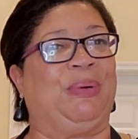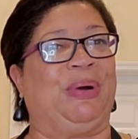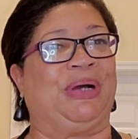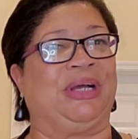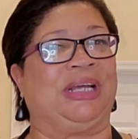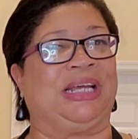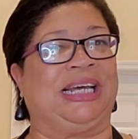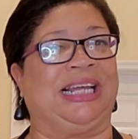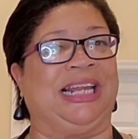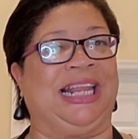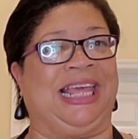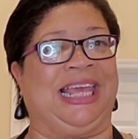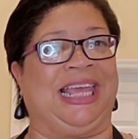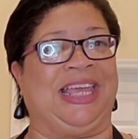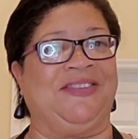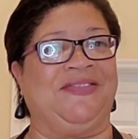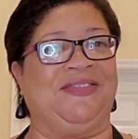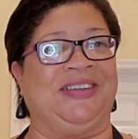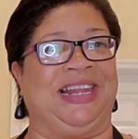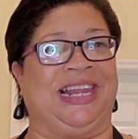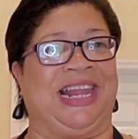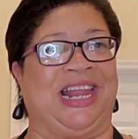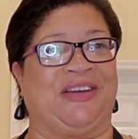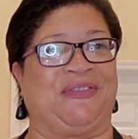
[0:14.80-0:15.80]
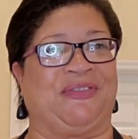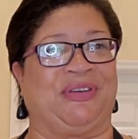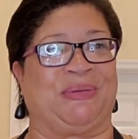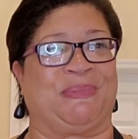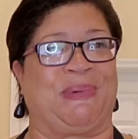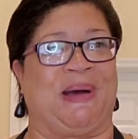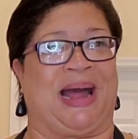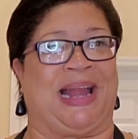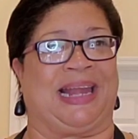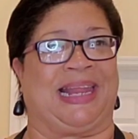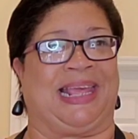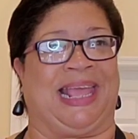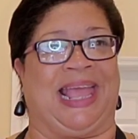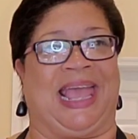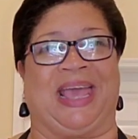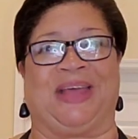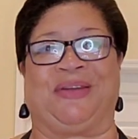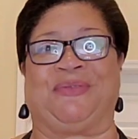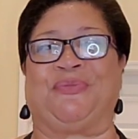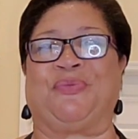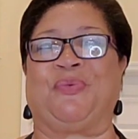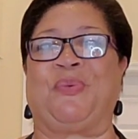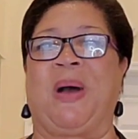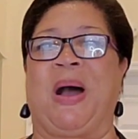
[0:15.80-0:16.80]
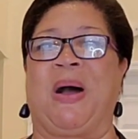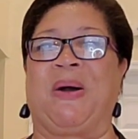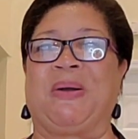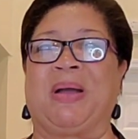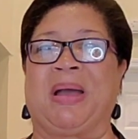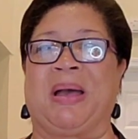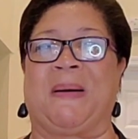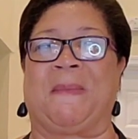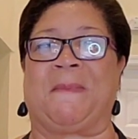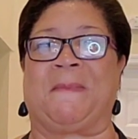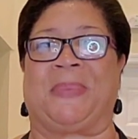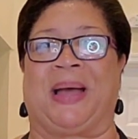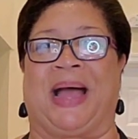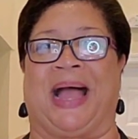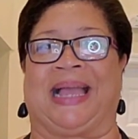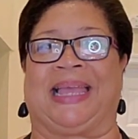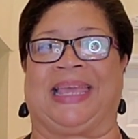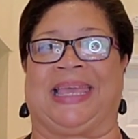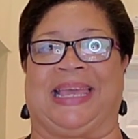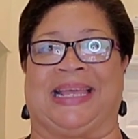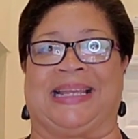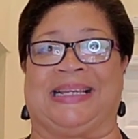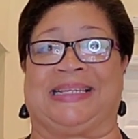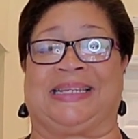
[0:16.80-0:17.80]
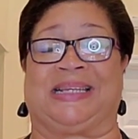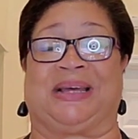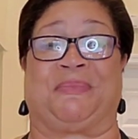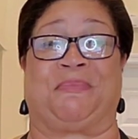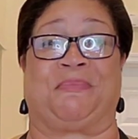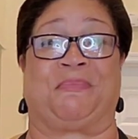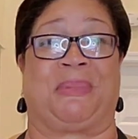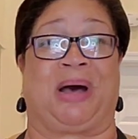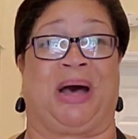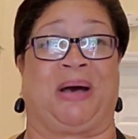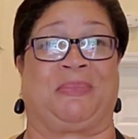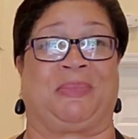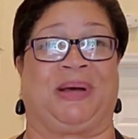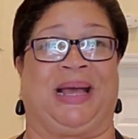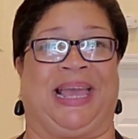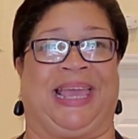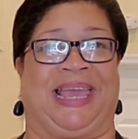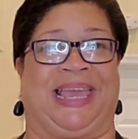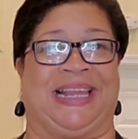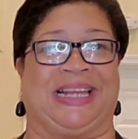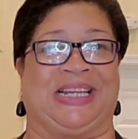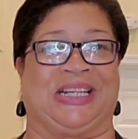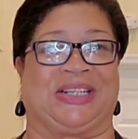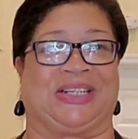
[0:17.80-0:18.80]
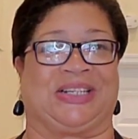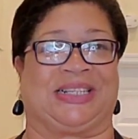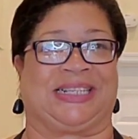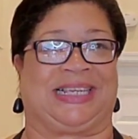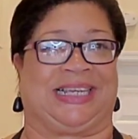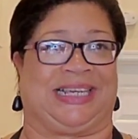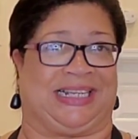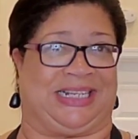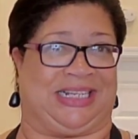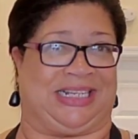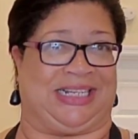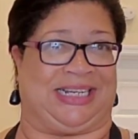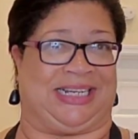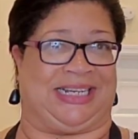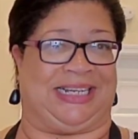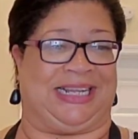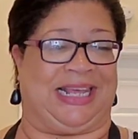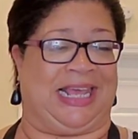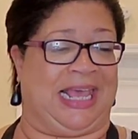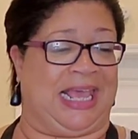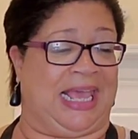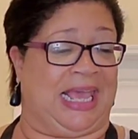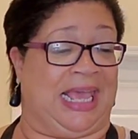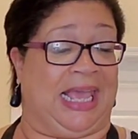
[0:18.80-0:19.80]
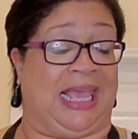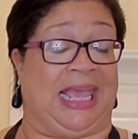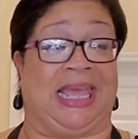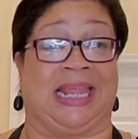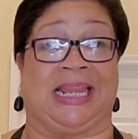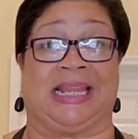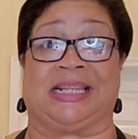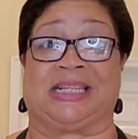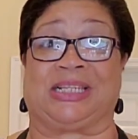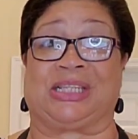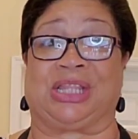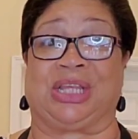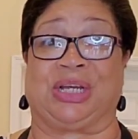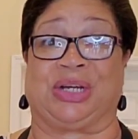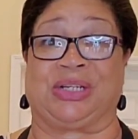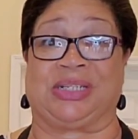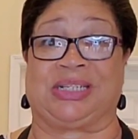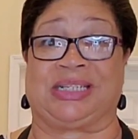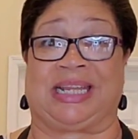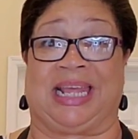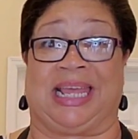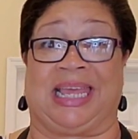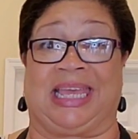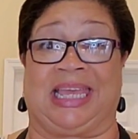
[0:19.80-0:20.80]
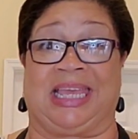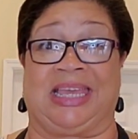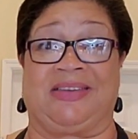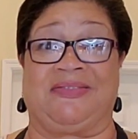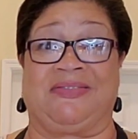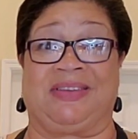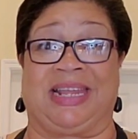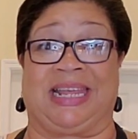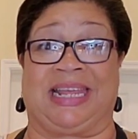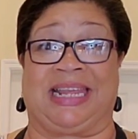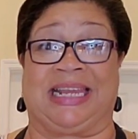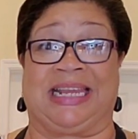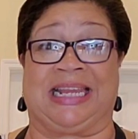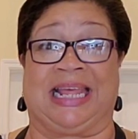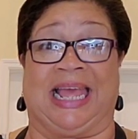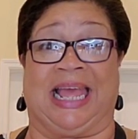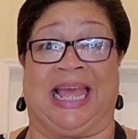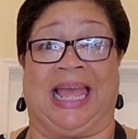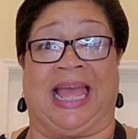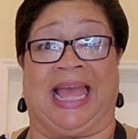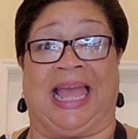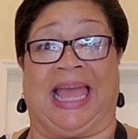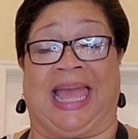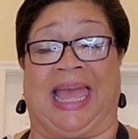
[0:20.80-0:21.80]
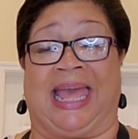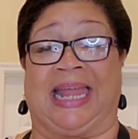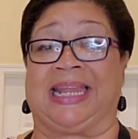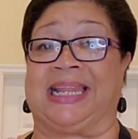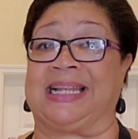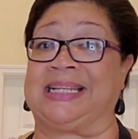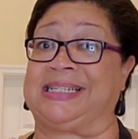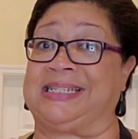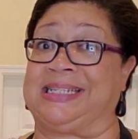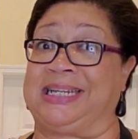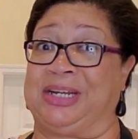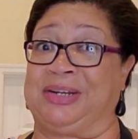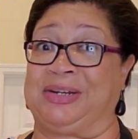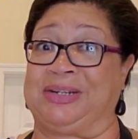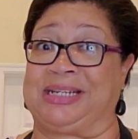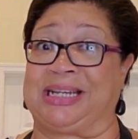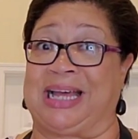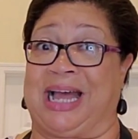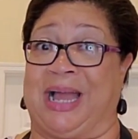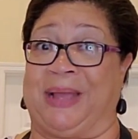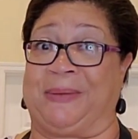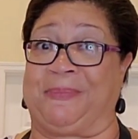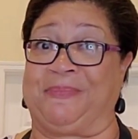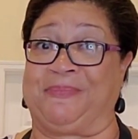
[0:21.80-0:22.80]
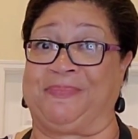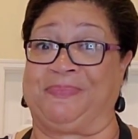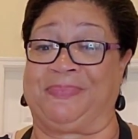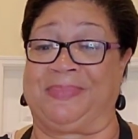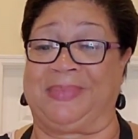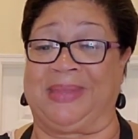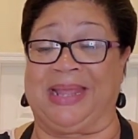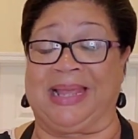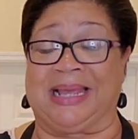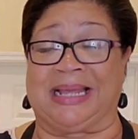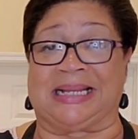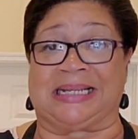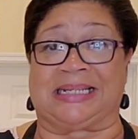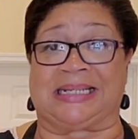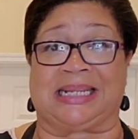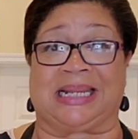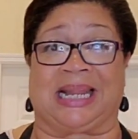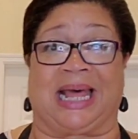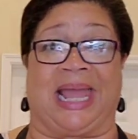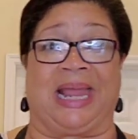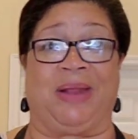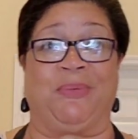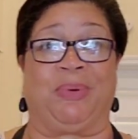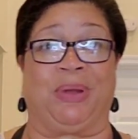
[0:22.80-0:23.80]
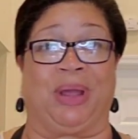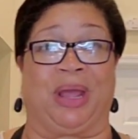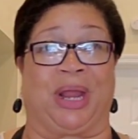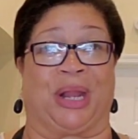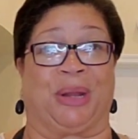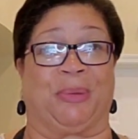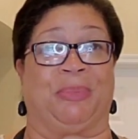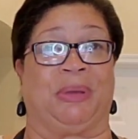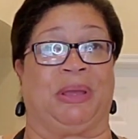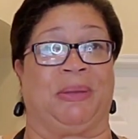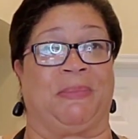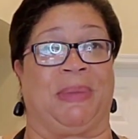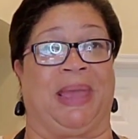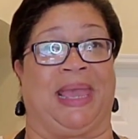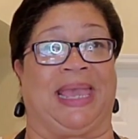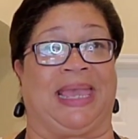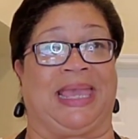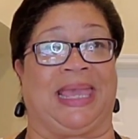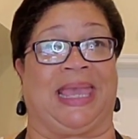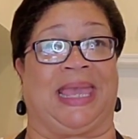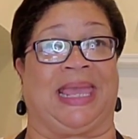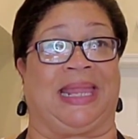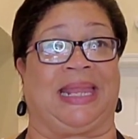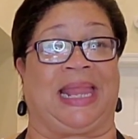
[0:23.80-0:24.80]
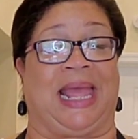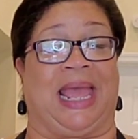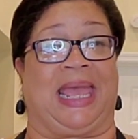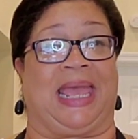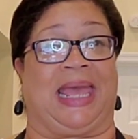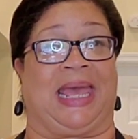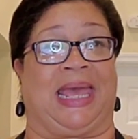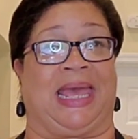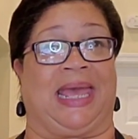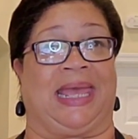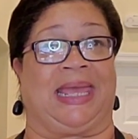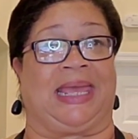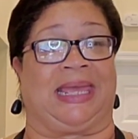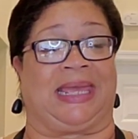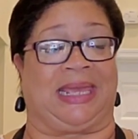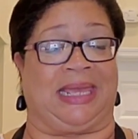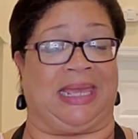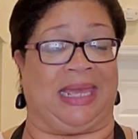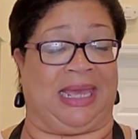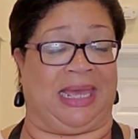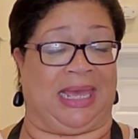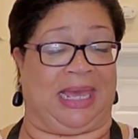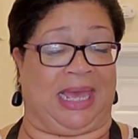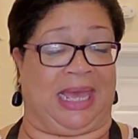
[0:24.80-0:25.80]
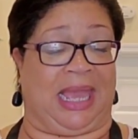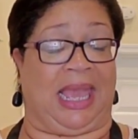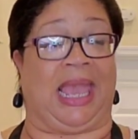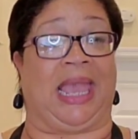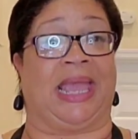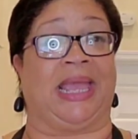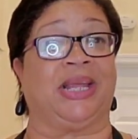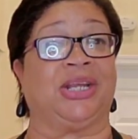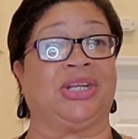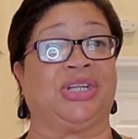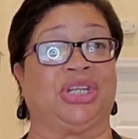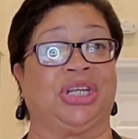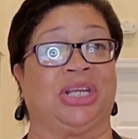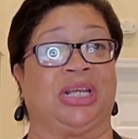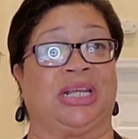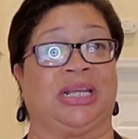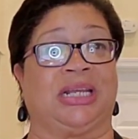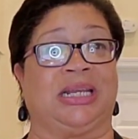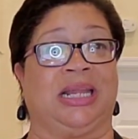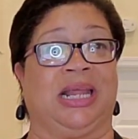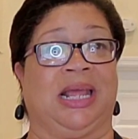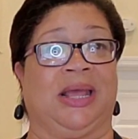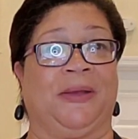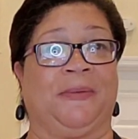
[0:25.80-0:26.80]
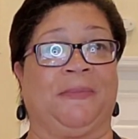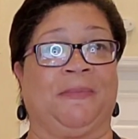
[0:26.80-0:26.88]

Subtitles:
Well, good evening, everybody, and welcome back into Mama Angel's Kitchen. It is Thursday evening, and it's dinner time. Tonight, we're going to be making a Asian